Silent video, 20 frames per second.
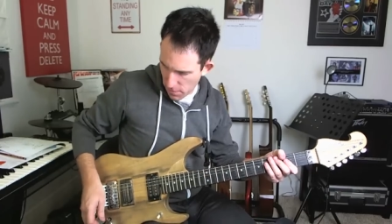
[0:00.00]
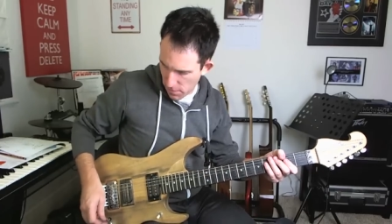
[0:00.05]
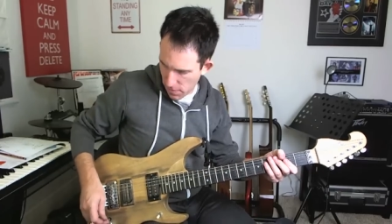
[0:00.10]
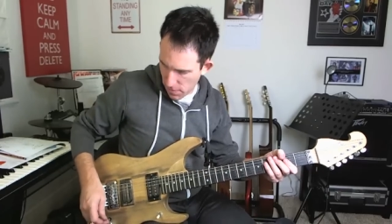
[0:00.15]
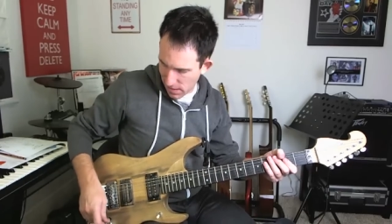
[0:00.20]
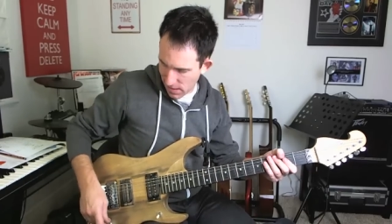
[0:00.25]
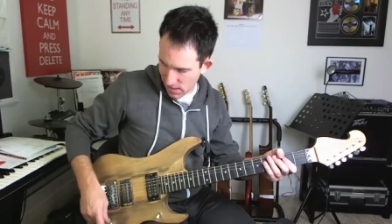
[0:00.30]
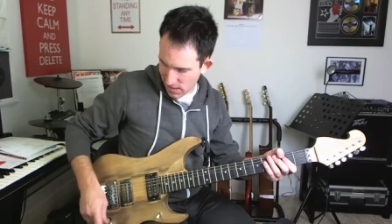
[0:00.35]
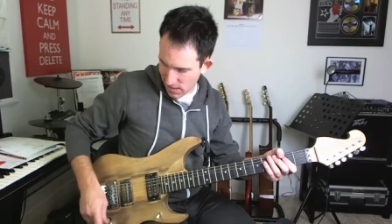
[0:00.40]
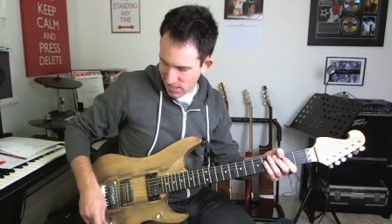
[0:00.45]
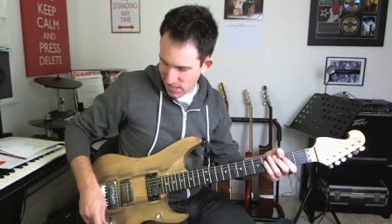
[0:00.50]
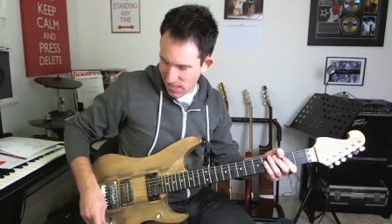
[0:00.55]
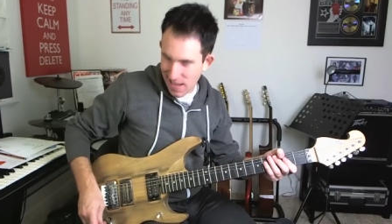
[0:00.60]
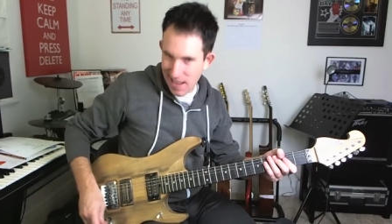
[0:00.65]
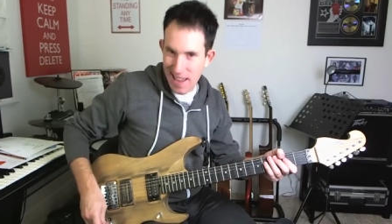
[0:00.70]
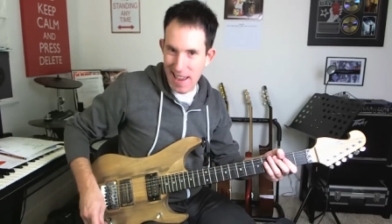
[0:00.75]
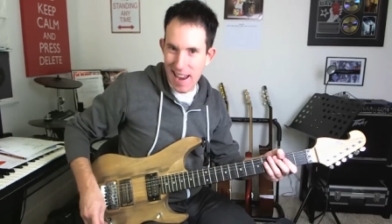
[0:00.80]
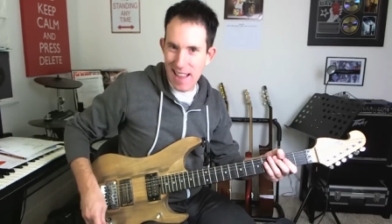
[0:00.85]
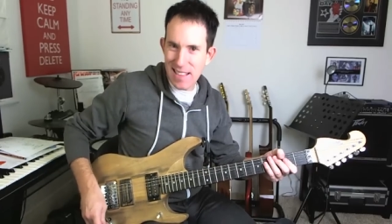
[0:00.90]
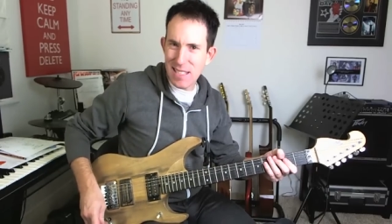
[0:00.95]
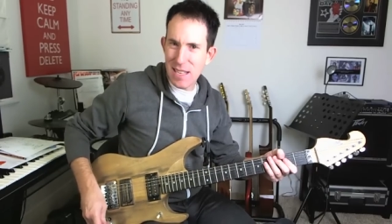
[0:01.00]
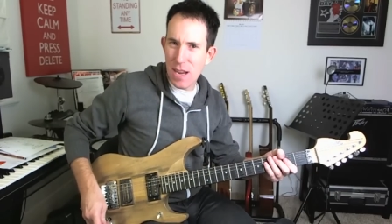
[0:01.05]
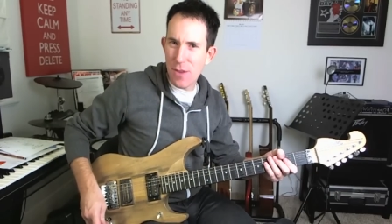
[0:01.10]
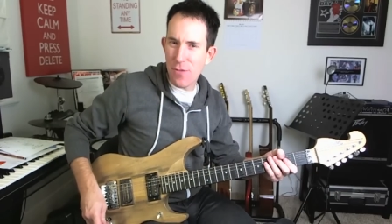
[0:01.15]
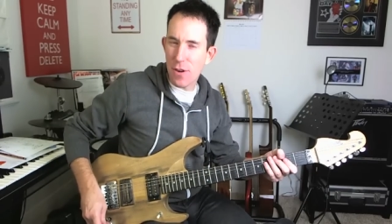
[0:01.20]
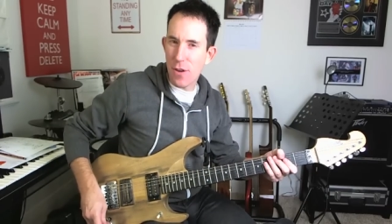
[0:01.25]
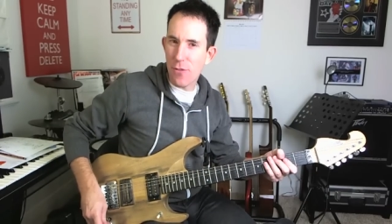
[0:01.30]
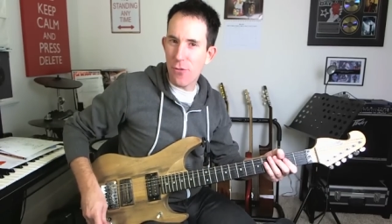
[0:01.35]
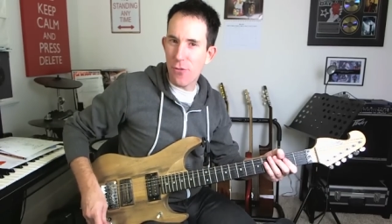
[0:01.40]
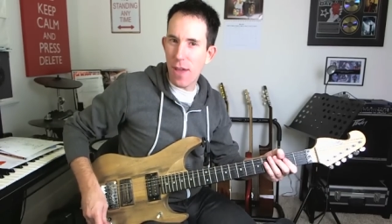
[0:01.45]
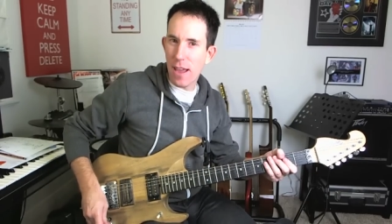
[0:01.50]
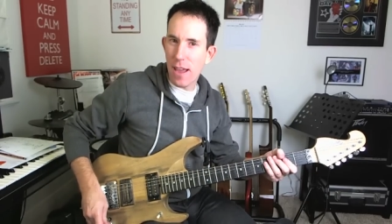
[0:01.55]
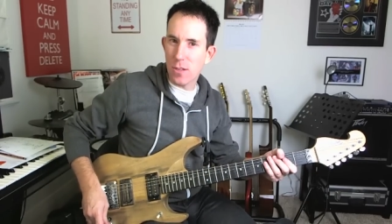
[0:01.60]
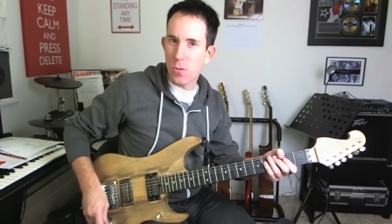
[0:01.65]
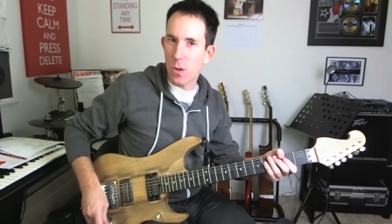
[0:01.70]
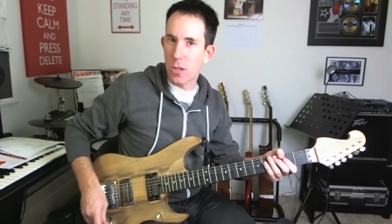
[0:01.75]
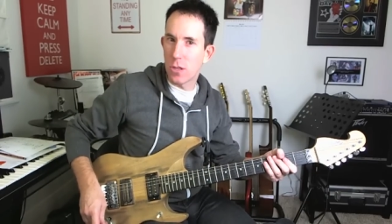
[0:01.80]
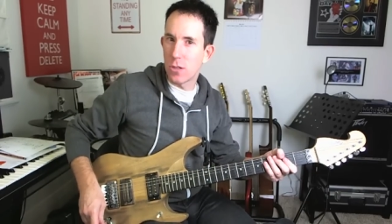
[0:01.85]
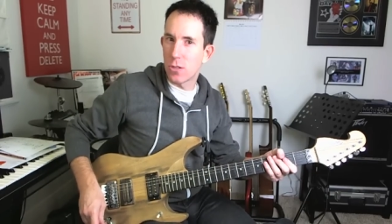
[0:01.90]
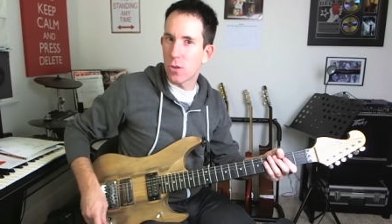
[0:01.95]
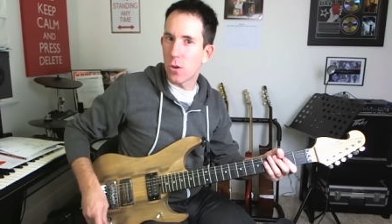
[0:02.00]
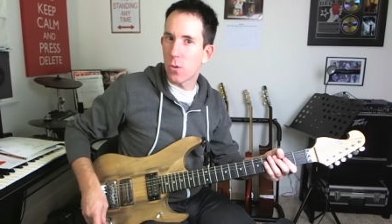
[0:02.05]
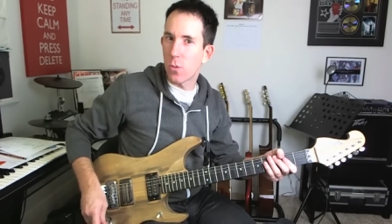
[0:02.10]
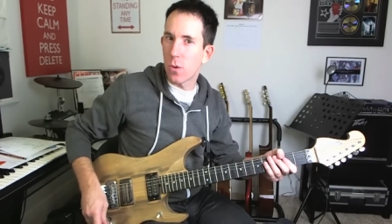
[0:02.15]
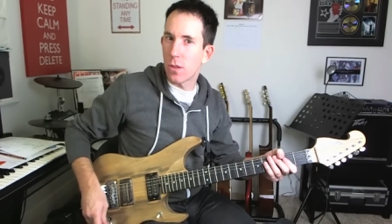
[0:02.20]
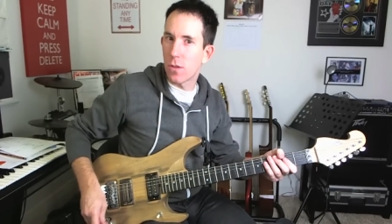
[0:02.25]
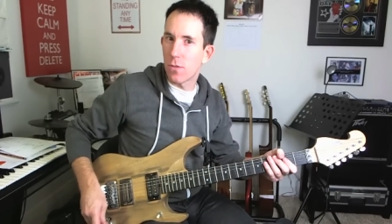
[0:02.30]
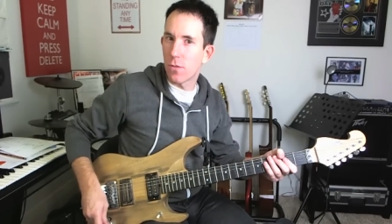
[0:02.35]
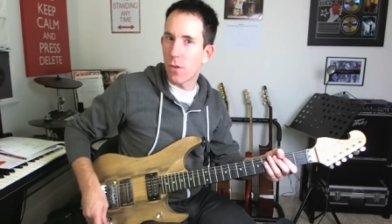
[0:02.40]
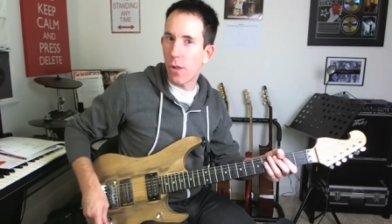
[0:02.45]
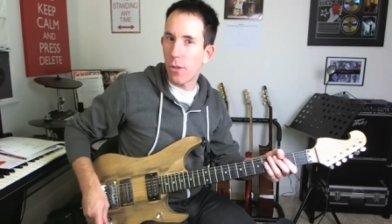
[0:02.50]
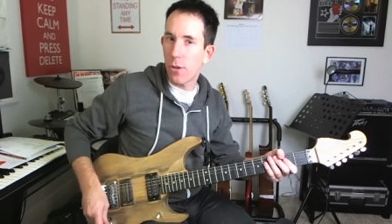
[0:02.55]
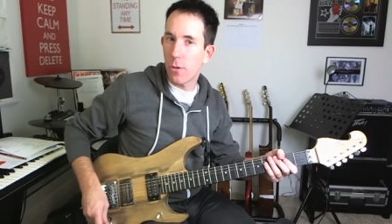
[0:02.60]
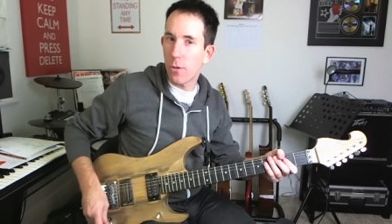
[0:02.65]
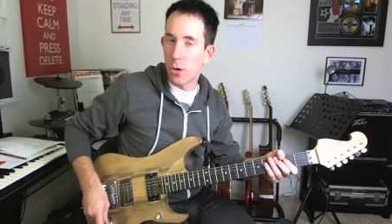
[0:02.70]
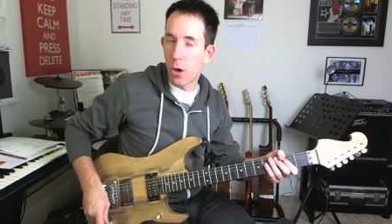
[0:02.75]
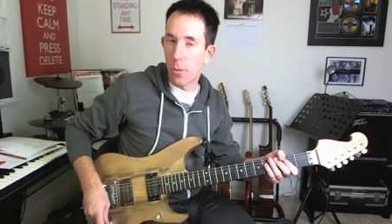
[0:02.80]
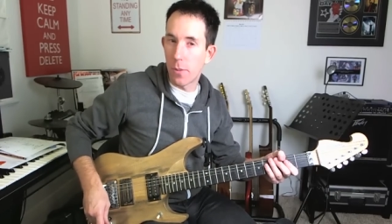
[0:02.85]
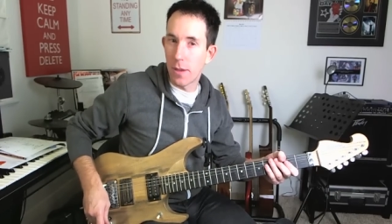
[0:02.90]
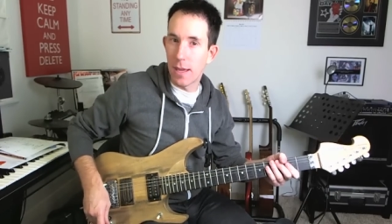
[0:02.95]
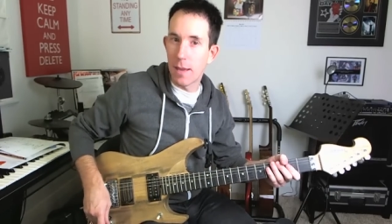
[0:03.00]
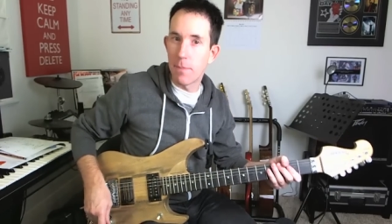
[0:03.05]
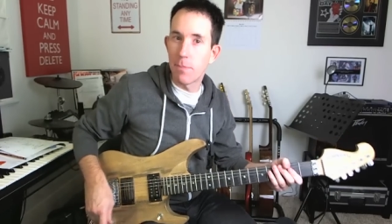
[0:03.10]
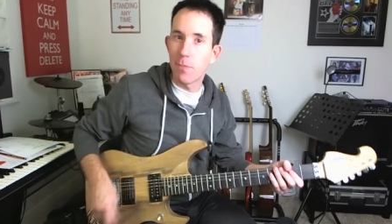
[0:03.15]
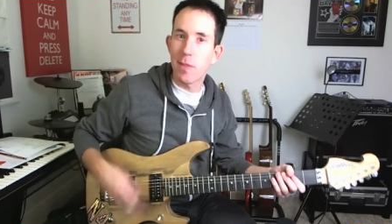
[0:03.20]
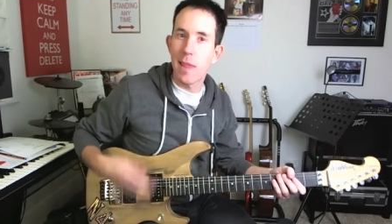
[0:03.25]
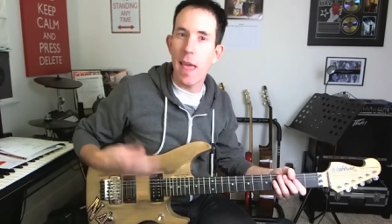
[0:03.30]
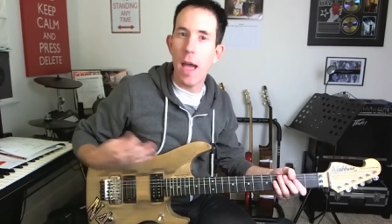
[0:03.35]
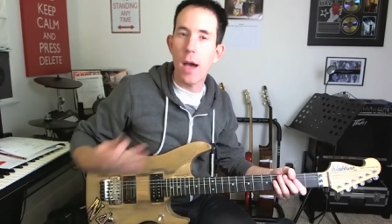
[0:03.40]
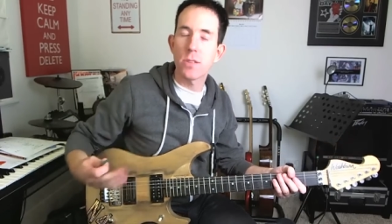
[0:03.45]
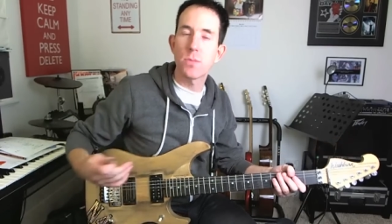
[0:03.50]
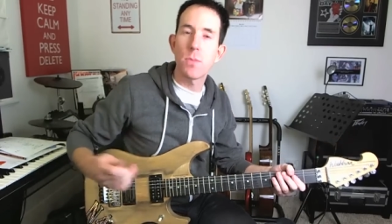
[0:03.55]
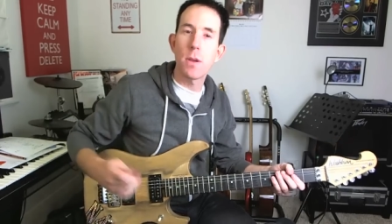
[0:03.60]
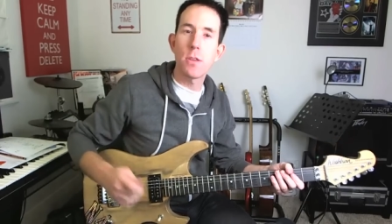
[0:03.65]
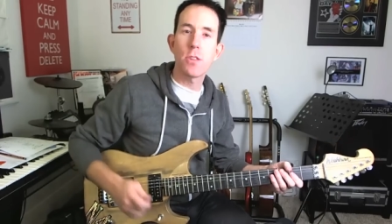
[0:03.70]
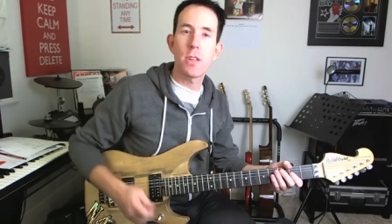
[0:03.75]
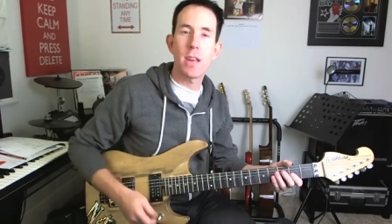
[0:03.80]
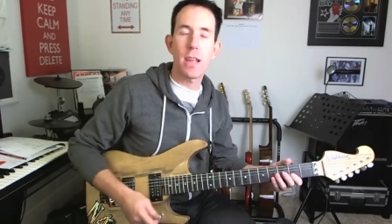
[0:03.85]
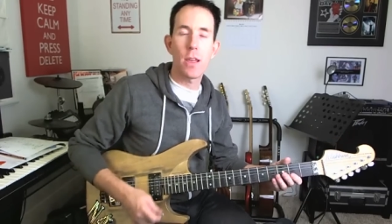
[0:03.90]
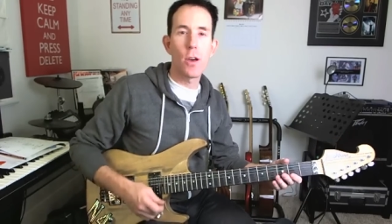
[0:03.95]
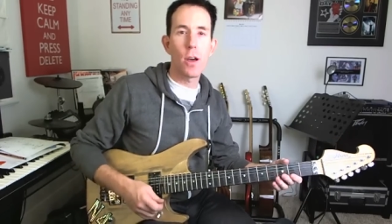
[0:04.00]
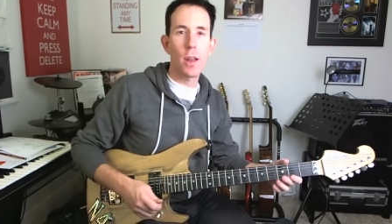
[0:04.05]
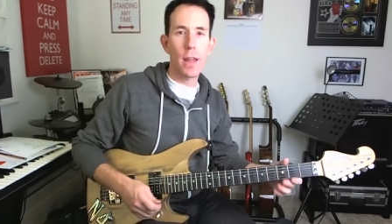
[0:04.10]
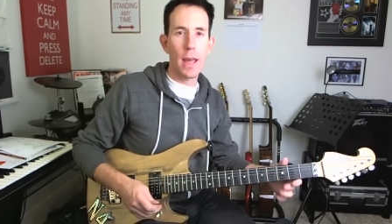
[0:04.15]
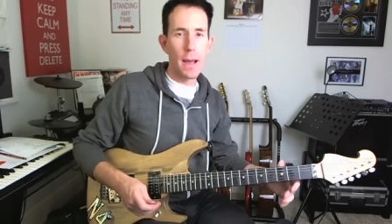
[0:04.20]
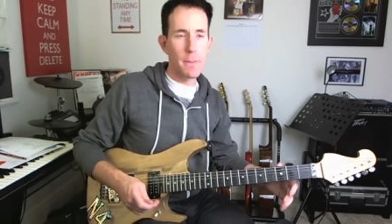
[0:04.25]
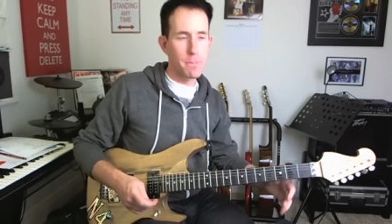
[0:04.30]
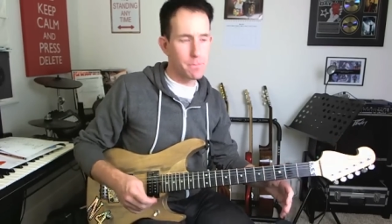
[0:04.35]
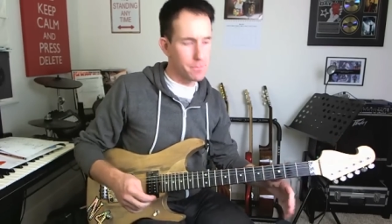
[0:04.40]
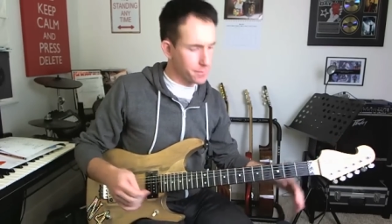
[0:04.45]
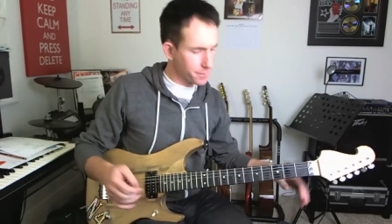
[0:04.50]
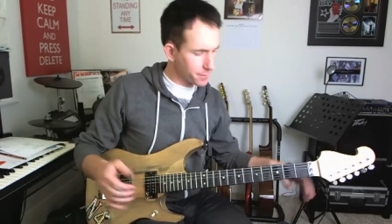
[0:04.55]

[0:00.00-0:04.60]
because it has a different effect when you do it with your volume knob here. Now as mentioning earlier